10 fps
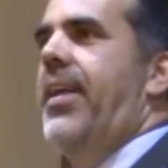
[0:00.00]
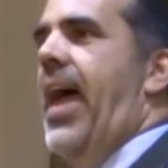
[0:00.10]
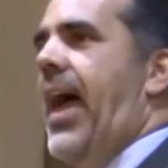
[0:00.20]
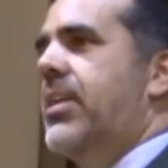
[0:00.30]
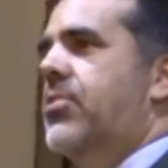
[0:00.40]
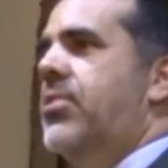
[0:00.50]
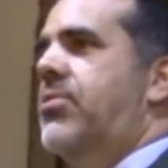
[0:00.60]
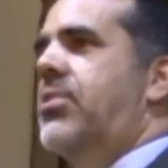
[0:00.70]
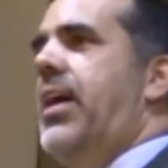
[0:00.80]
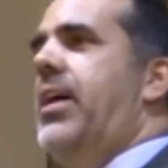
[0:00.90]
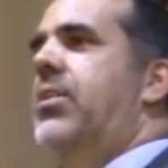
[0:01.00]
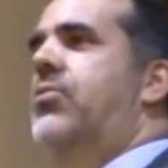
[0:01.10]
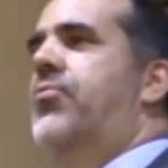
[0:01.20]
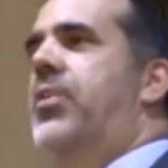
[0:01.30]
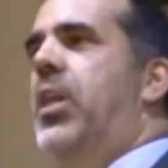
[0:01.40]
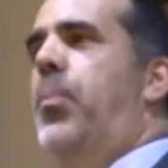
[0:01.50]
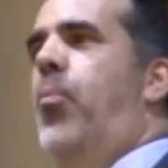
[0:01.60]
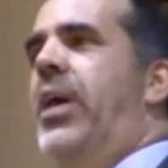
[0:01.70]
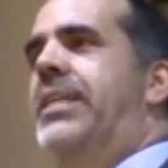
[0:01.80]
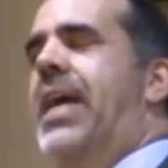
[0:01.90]
In Acts it says,
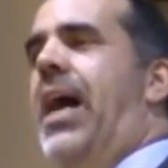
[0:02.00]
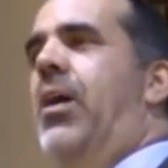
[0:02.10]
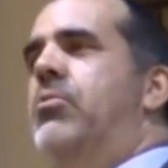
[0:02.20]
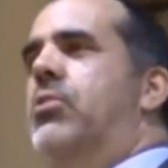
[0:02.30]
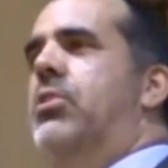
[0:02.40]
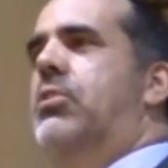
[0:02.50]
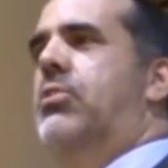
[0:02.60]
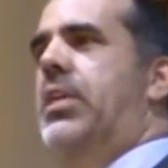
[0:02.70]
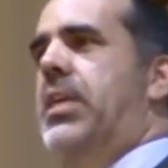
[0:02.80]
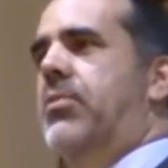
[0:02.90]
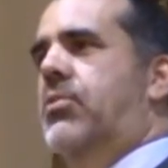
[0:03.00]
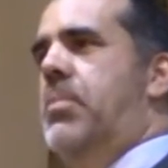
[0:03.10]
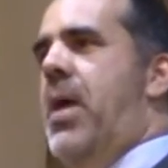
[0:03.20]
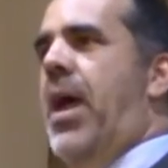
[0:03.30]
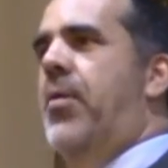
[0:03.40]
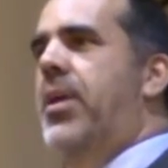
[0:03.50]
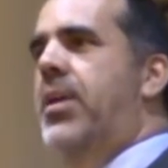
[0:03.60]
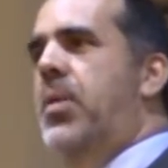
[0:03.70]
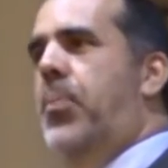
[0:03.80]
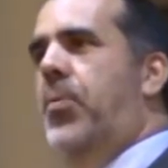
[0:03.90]
Philip went down to the city of
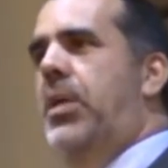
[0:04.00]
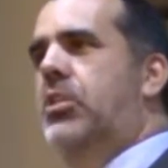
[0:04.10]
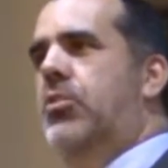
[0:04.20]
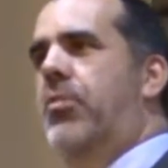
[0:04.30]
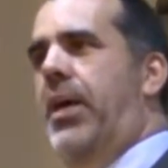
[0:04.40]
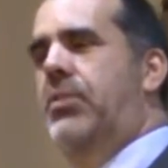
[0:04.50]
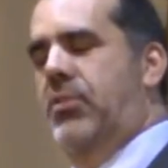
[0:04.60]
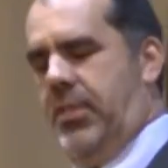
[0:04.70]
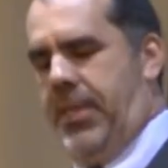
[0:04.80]
Samaria and he preached Christ to